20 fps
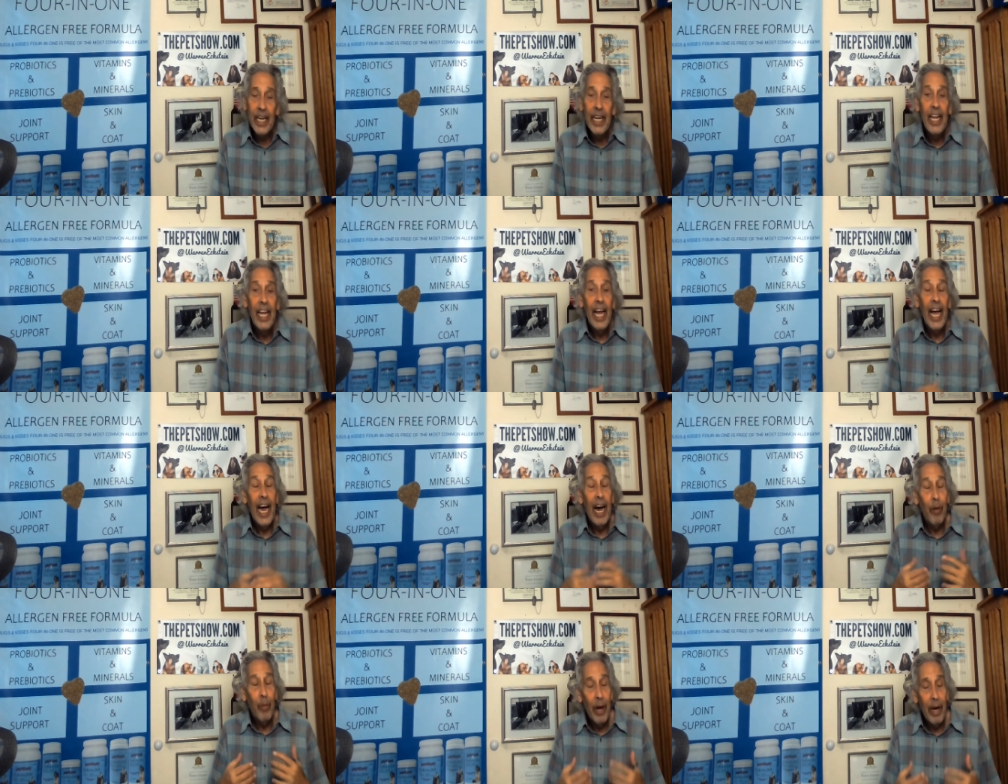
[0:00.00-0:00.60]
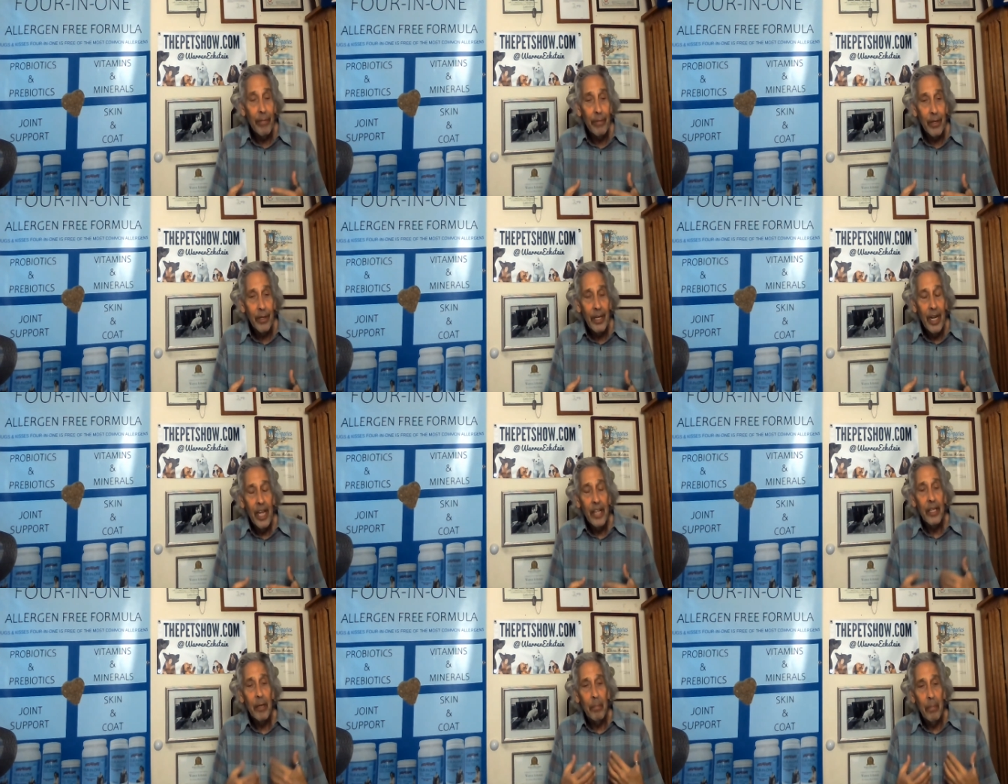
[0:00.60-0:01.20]
However,
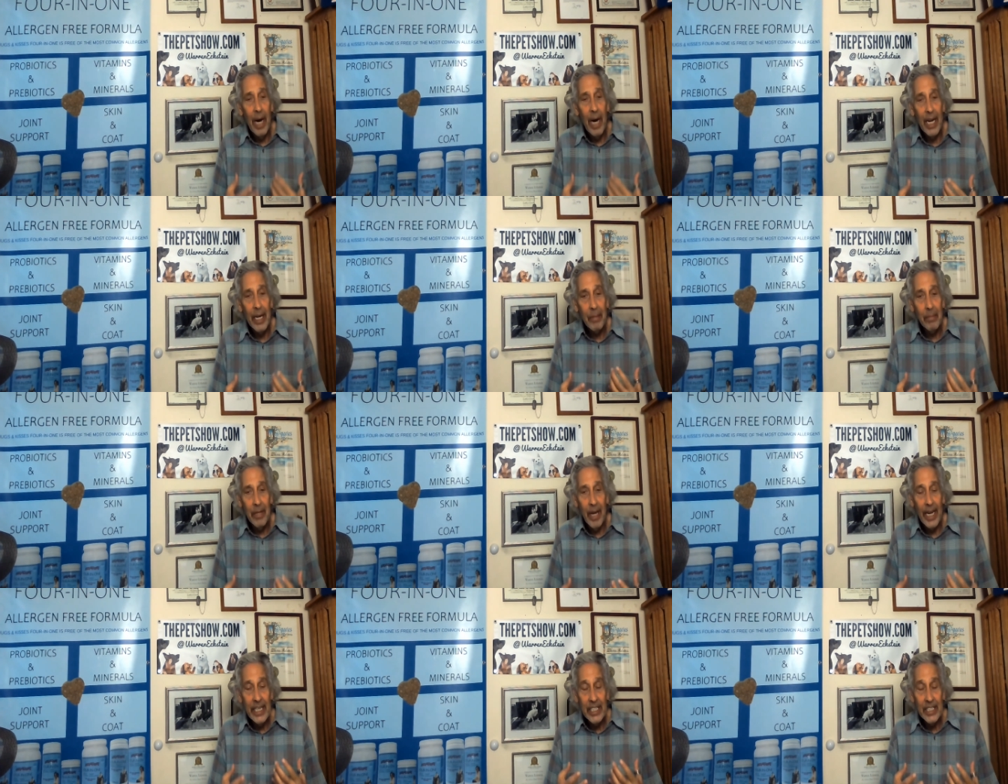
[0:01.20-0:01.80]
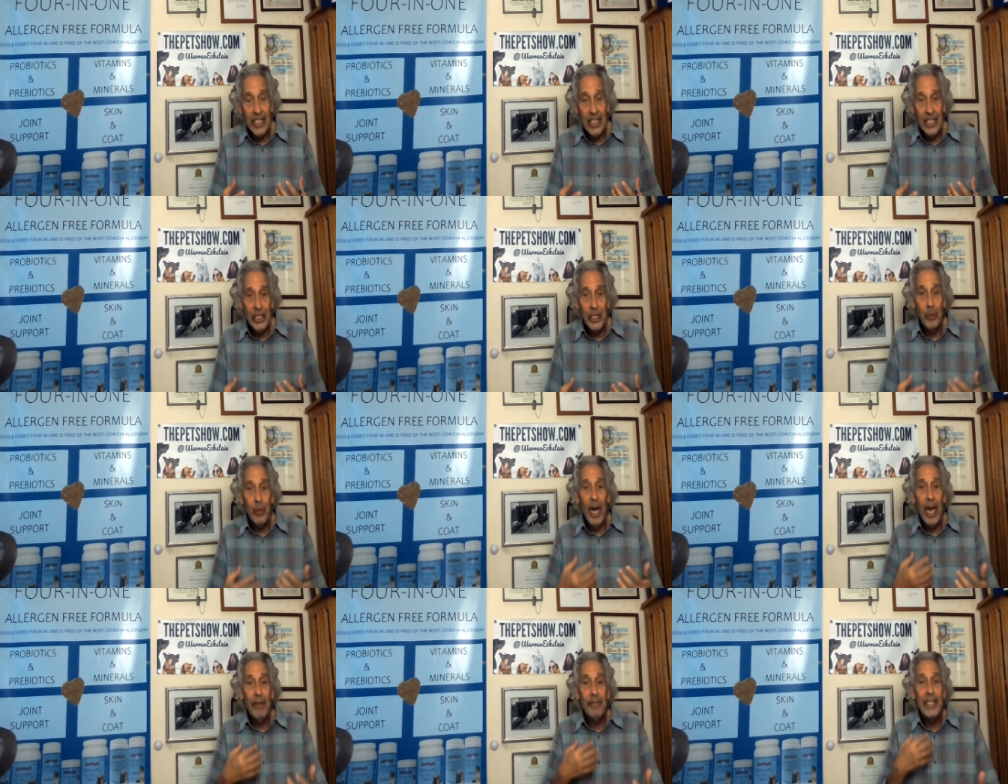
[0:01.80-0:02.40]
the bottom line is this. You
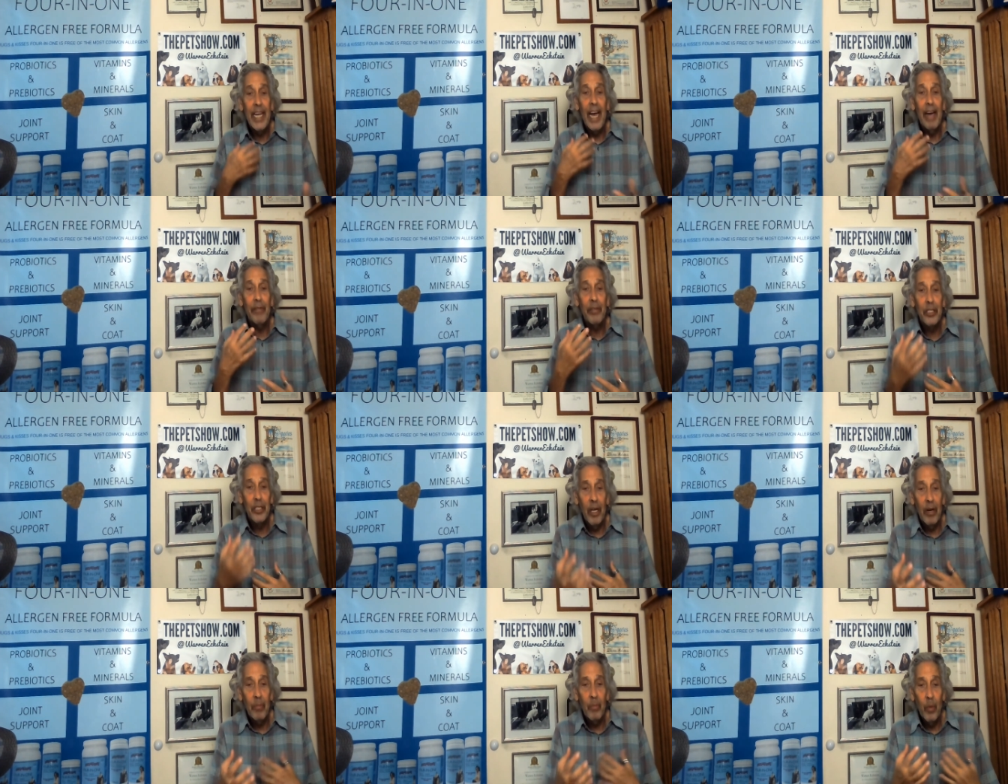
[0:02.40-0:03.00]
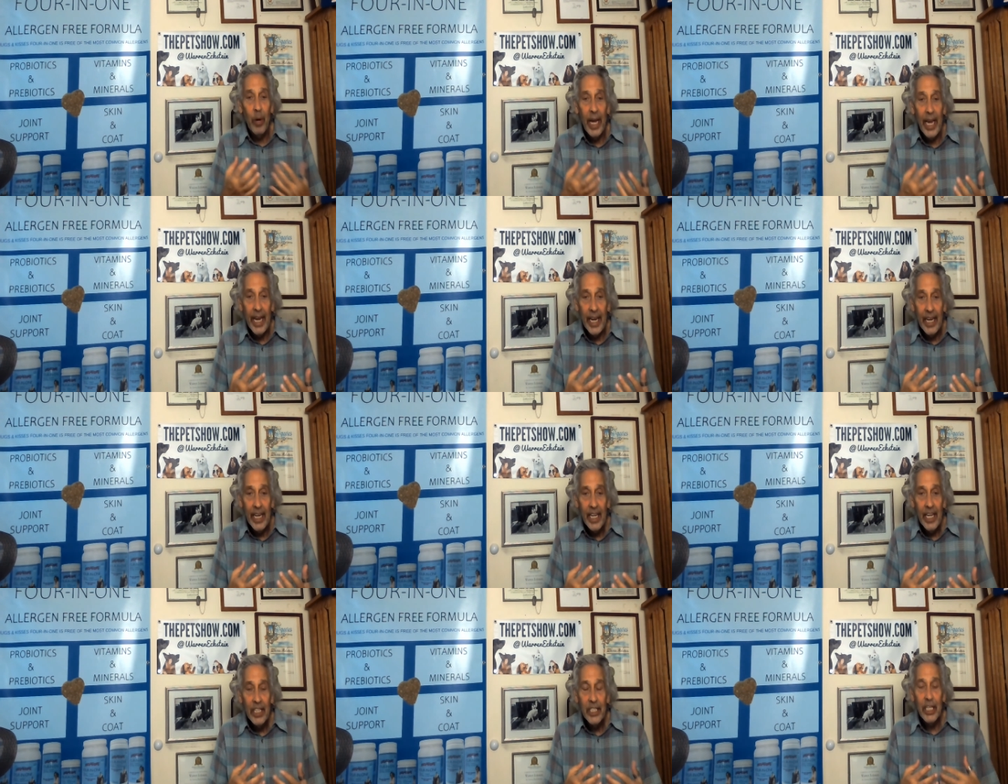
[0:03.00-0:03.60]
have to have some way
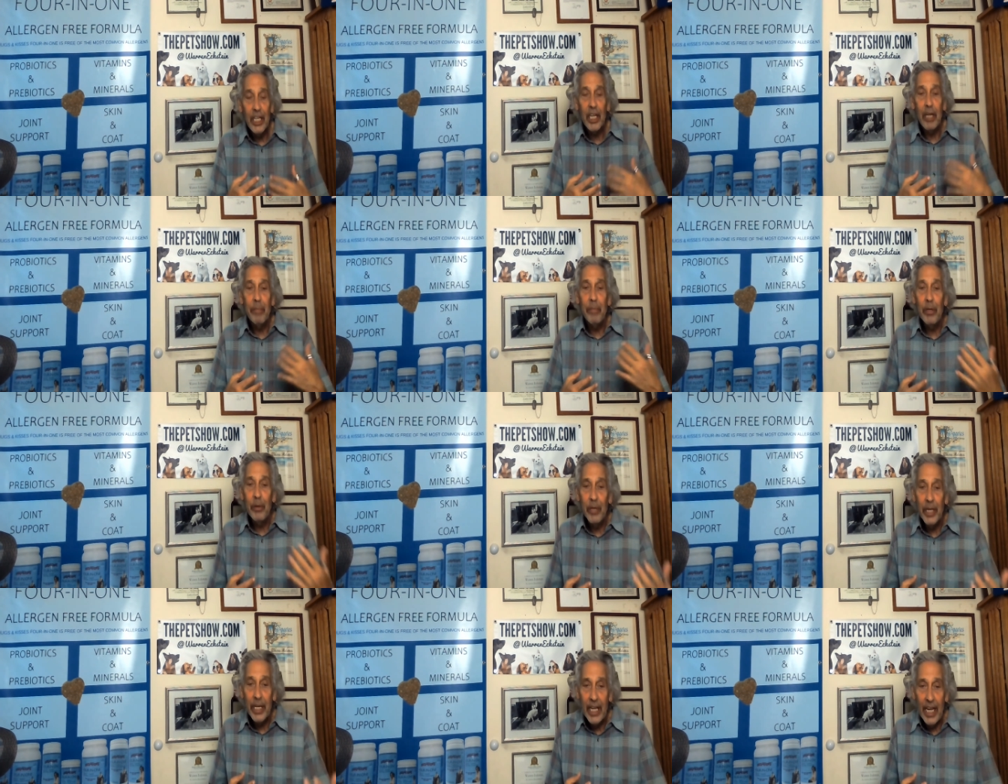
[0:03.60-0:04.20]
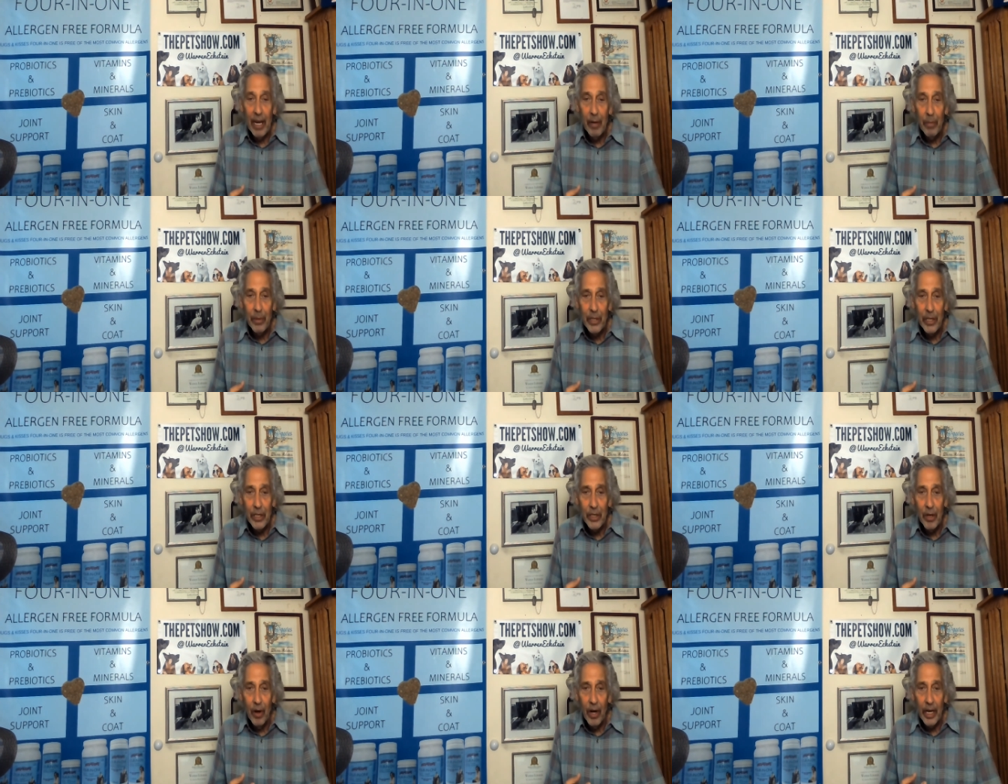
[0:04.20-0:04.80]
to communicate with your
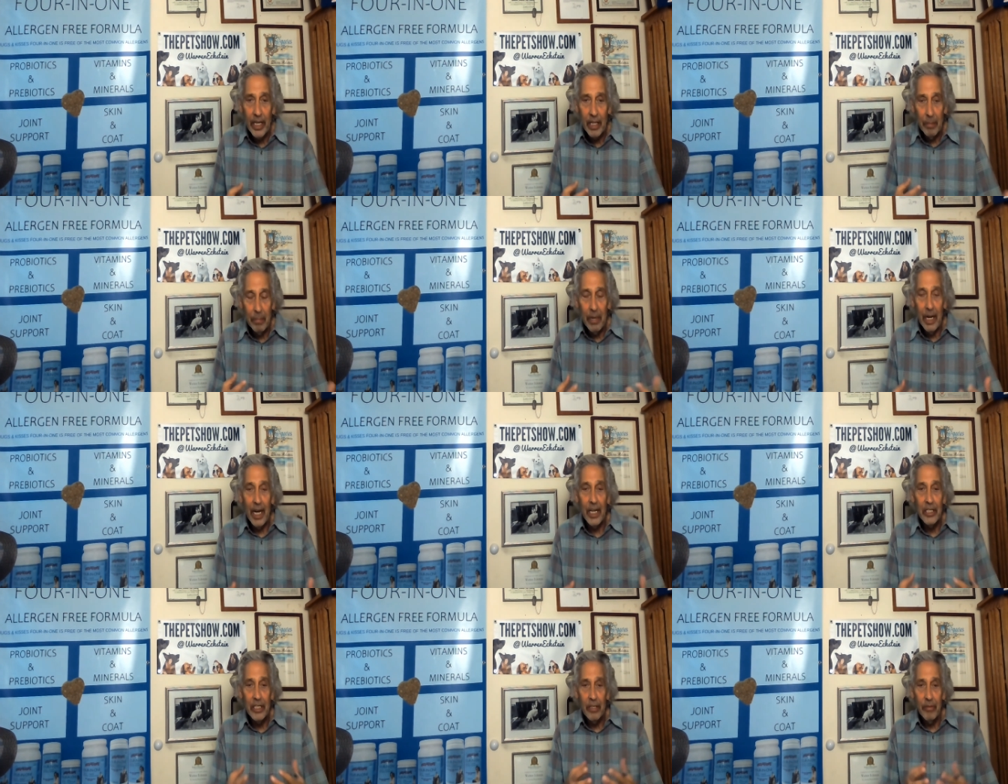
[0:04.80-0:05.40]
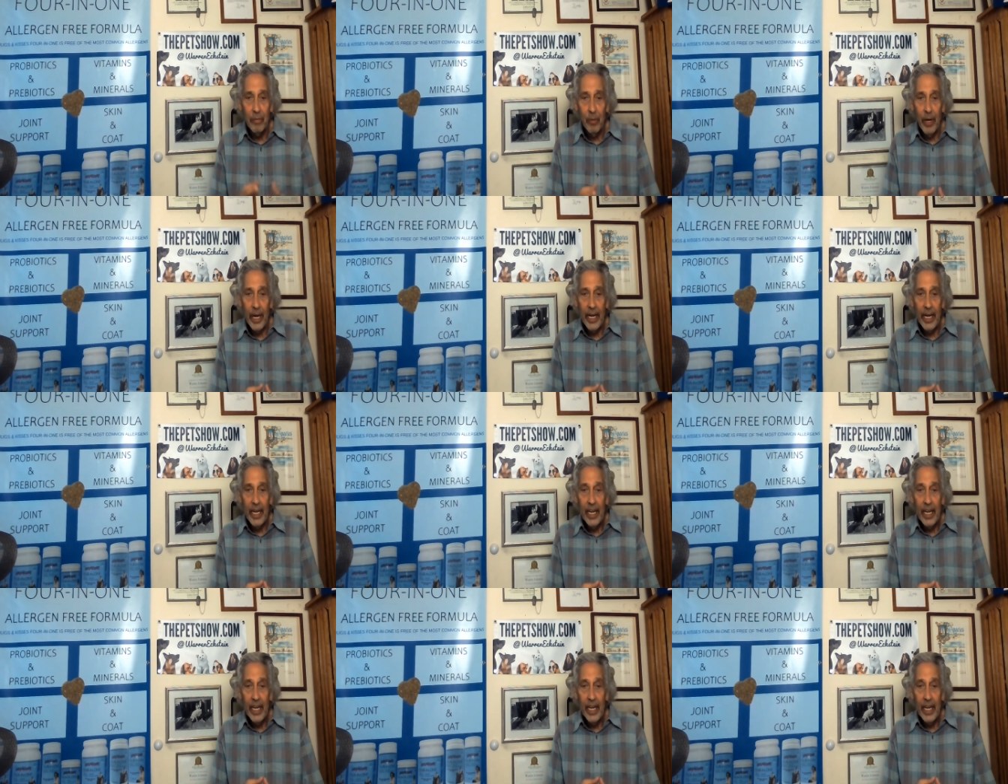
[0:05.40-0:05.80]
dog in a positive way.